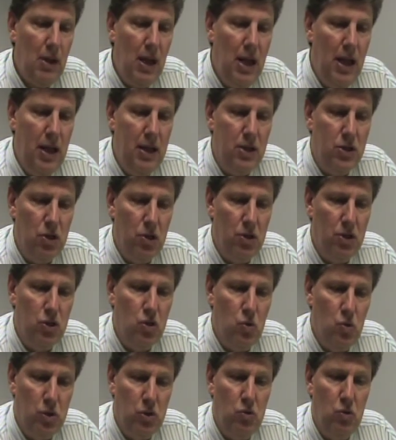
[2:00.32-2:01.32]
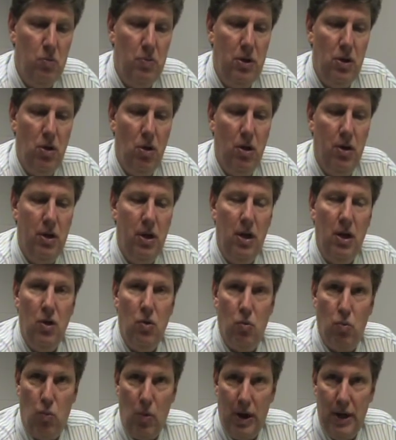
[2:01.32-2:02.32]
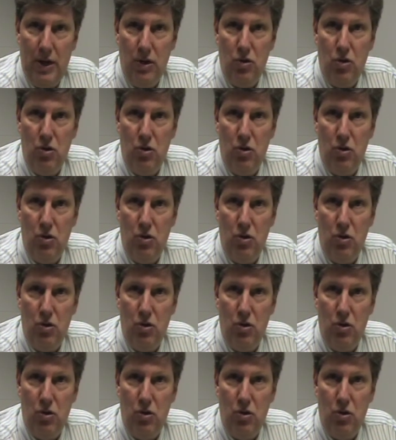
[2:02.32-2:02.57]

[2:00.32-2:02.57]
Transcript: And so this quiz will be on radio